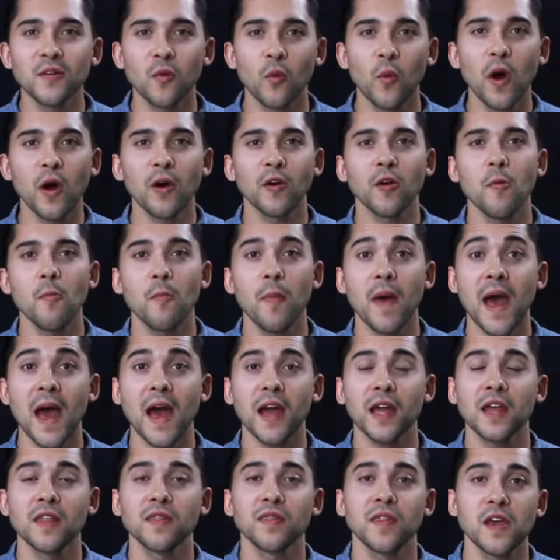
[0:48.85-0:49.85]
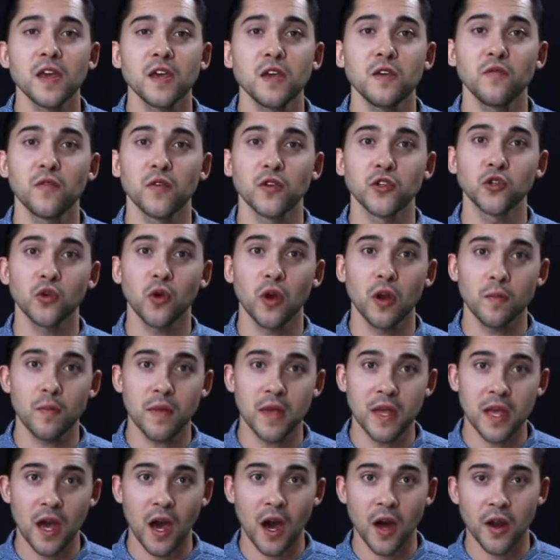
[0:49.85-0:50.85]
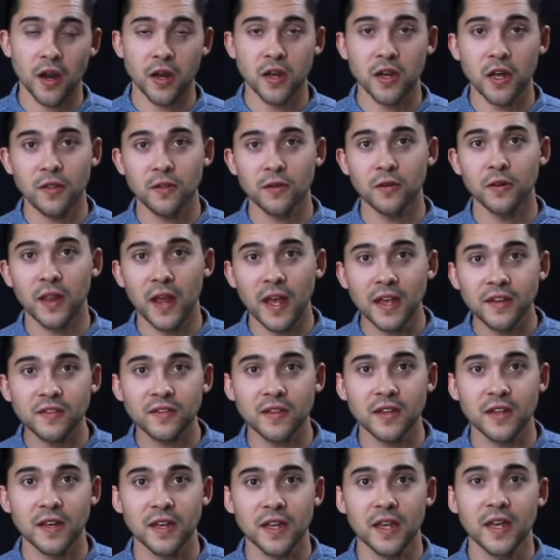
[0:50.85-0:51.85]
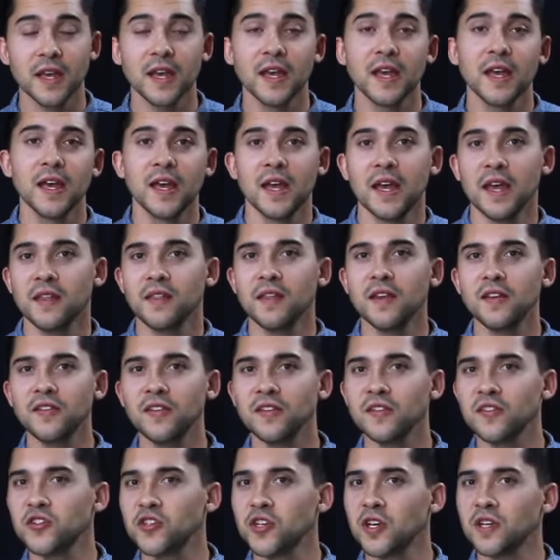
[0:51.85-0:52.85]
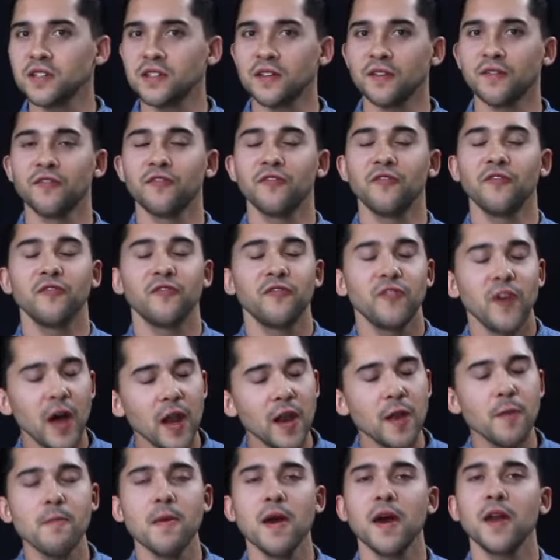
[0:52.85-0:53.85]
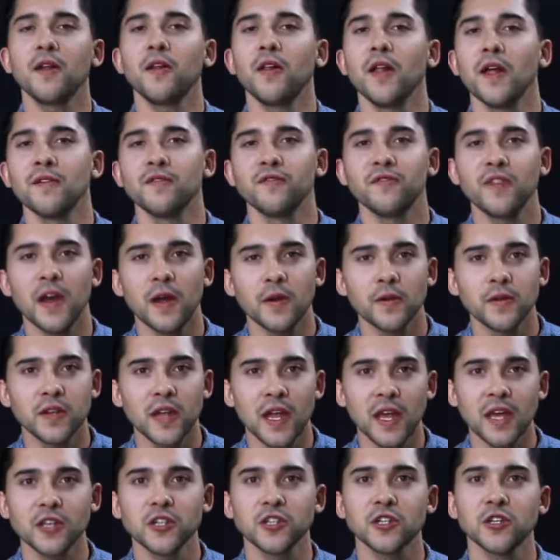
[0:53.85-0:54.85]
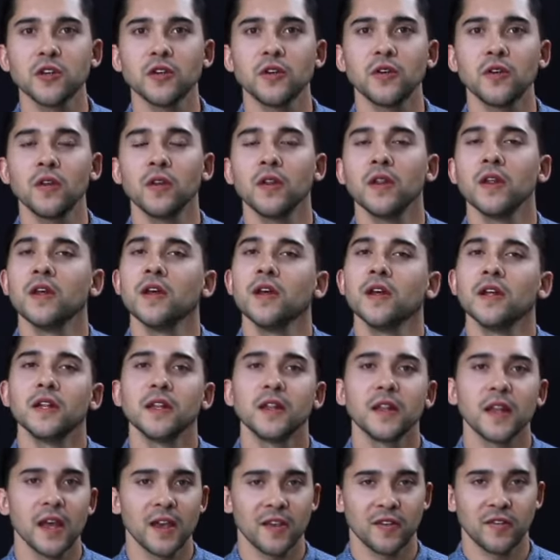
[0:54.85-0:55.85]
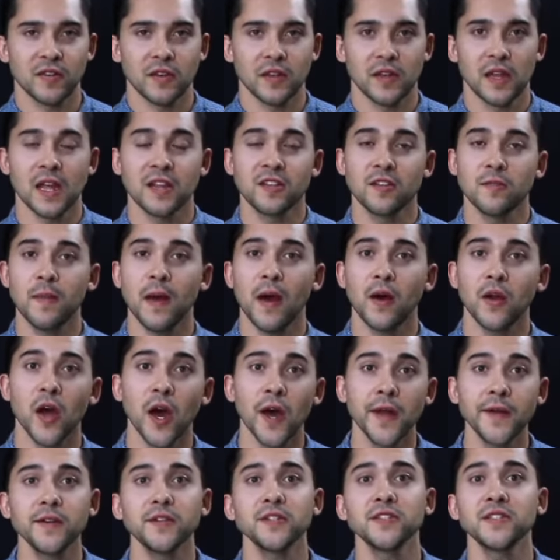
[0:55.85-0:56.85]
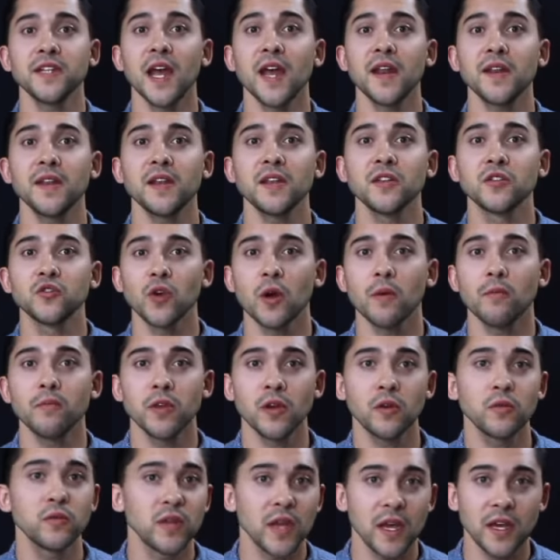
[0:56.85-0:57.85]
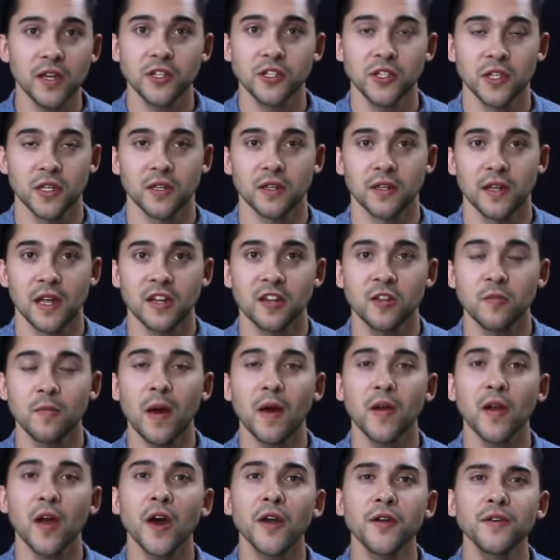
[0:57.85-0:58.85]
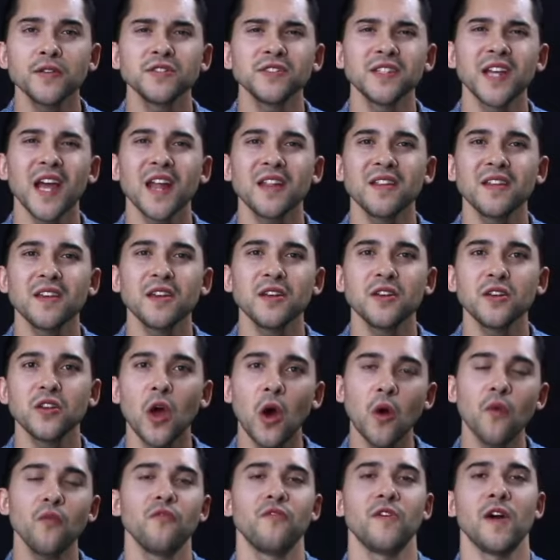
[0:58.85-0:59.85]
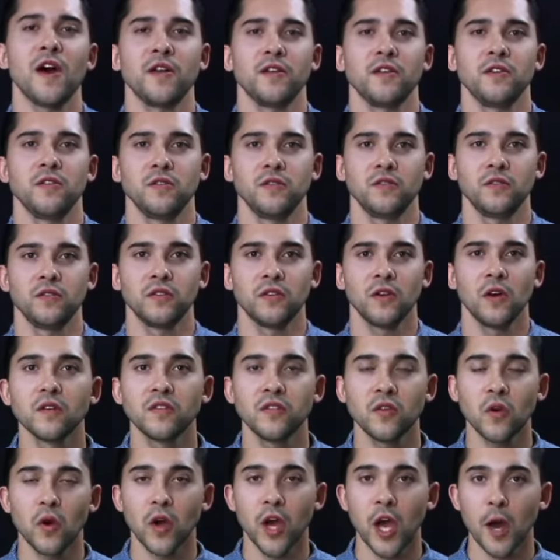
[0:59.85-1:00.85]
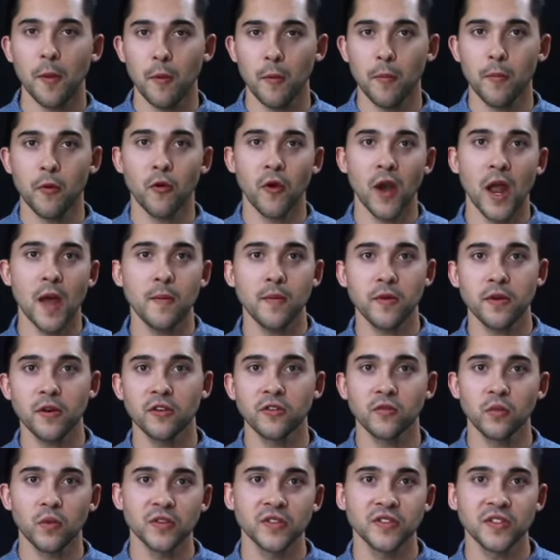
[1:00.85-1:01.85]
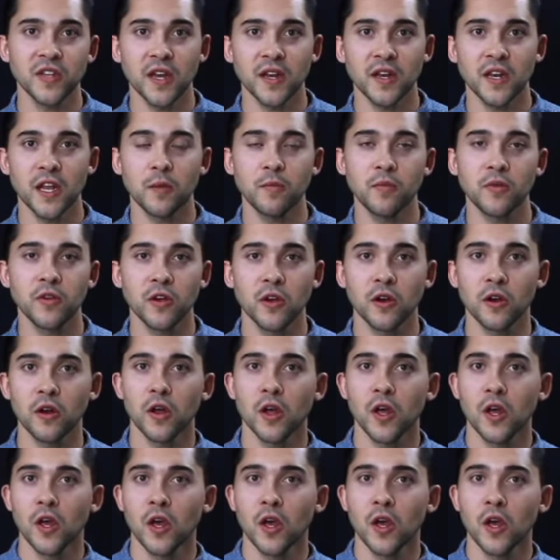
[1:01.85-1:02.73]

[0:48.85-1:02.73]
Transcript: Welcome back, and thank you for joining me on another lesson. This is just a fundamental and foundational lesson. It's about understanding drum notation. It's about understanding note values. So a couple parameters we're setting up here.